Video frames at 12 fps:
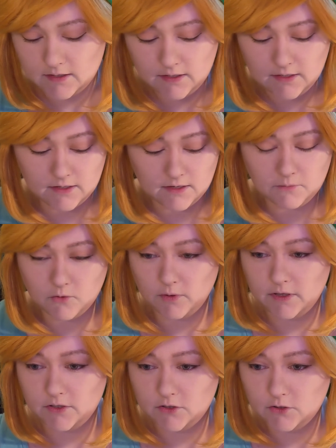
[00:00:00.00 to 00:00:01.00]
think I'm
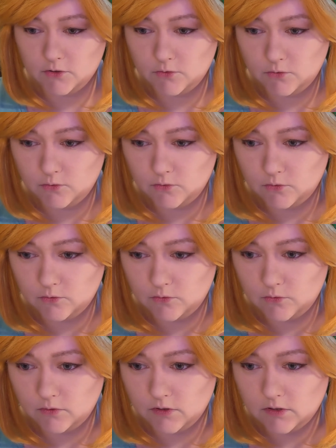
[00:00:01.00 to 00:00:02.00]
going
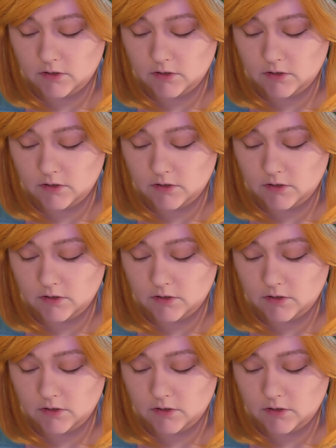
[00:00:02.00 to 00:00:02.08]
to